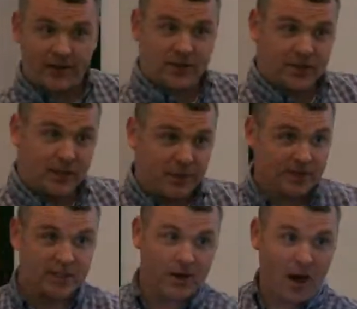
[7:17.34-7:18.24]
the stink
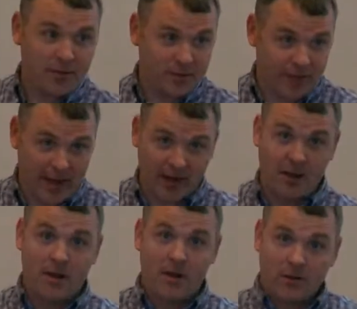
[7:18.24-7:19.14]
bugs in a garbage bag,
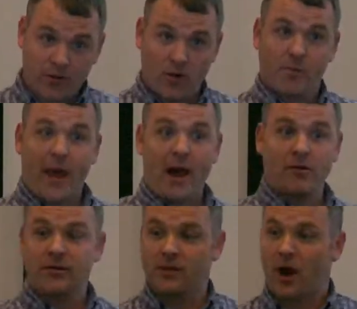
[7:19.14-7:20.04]
throw the
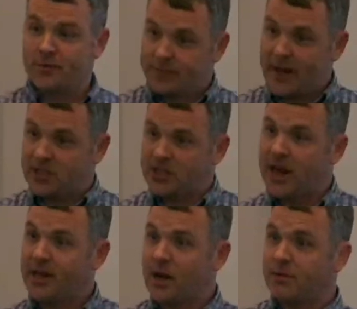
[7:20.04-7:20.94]
powder in the garbage bag,
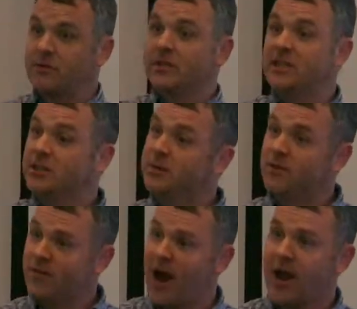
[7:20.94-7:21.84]
shake it up and release them, and they're
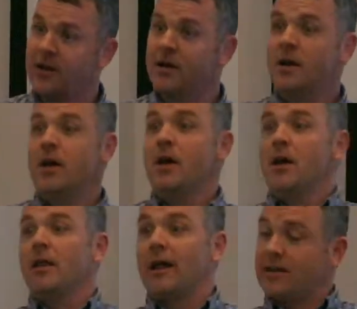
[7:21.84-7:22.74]
fine.
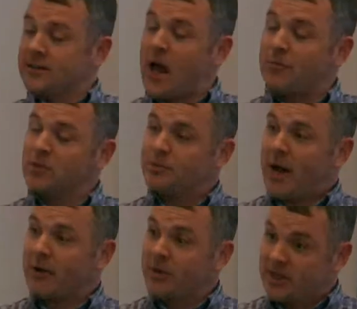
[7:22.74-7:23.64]
That doesn't happen with
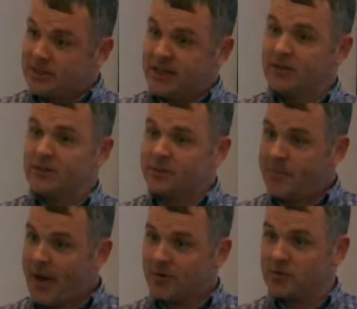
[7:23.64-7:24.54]
spotted wing because it kills them. The
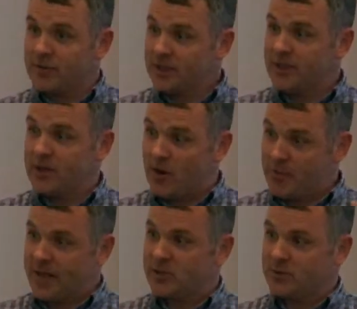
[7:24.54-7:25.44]
powder's really, you know,
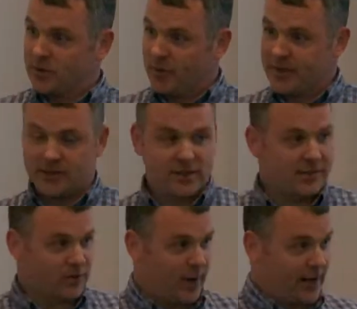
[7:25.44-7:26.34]
messed with their wings and
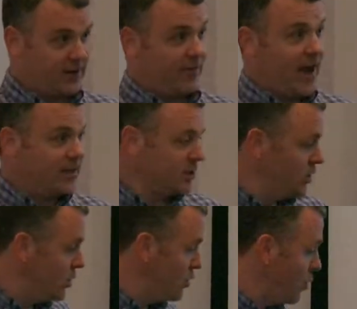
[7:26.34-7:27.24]
stuff. So we had to devise a
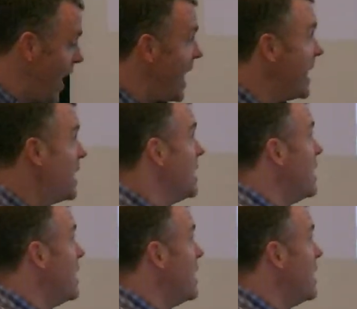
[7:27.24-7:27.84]
new way